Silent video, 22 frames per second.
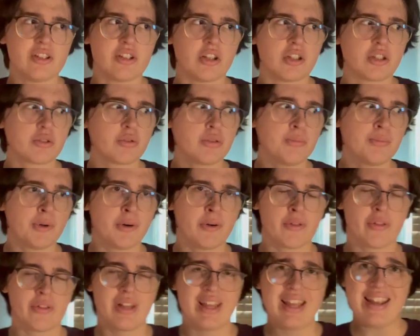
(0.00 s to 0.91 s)
songs were
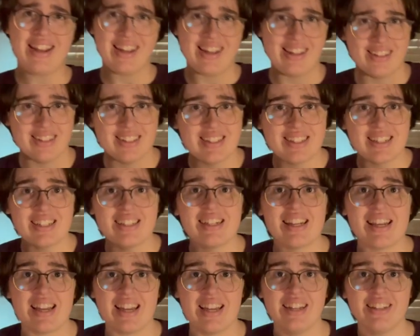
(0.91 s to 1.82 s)
both instant
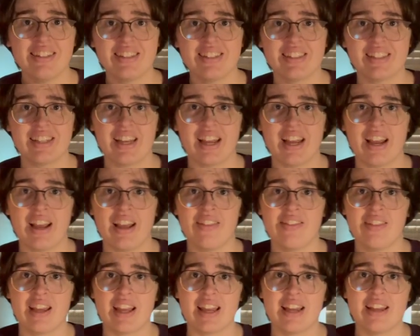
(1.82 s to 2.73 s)
hits,
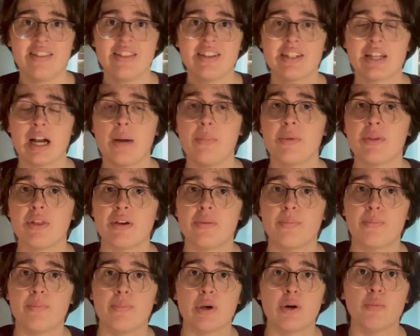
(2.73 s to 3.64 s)
and they hit the top of the
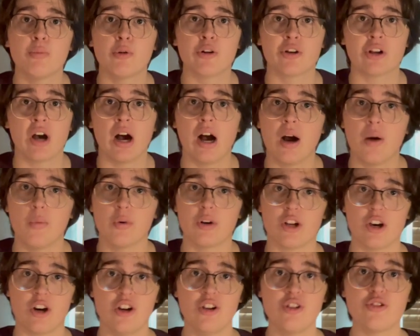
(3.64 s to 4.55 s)
Billboard Hot
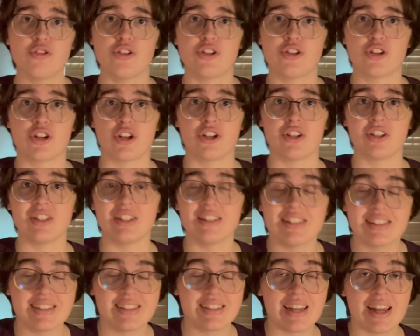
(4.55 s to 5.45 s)
100 charts
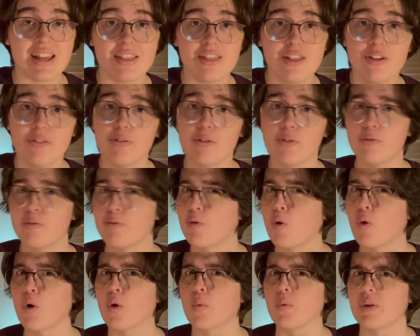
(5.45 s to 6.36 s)
and stayed there for
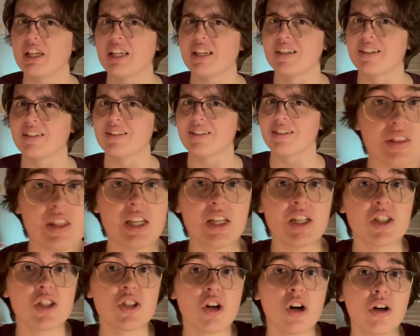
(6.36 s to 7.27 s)
4 weeks.
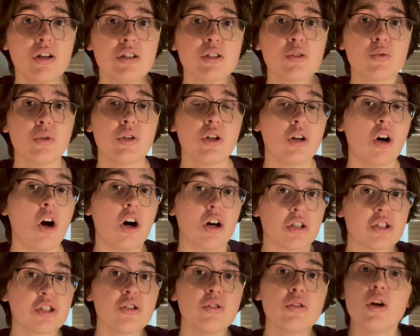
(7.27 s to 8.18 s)
These songs would
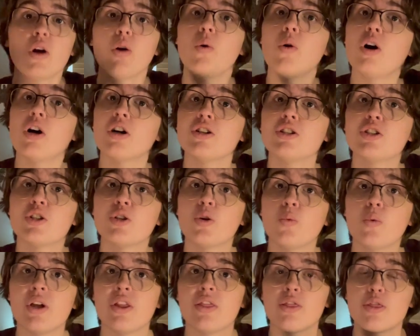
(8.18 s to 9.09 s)
also go on to
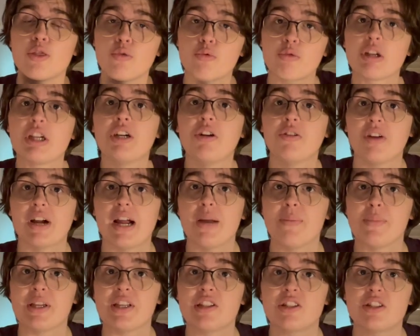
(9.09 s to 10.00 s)
win 3
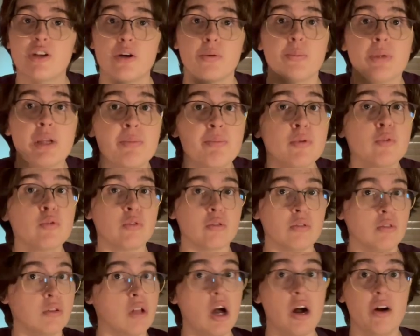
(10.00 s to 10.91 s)
Grammys, so
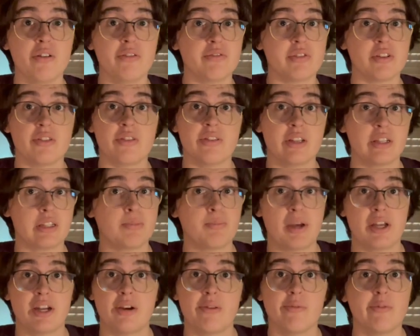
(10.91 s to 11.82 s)
people loved the
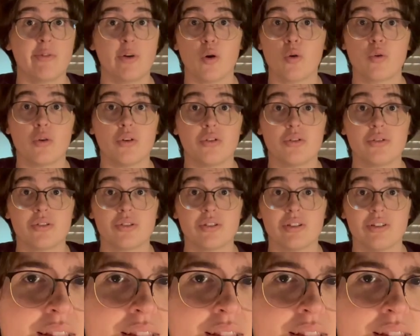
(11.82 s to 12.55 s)
sped up vocals.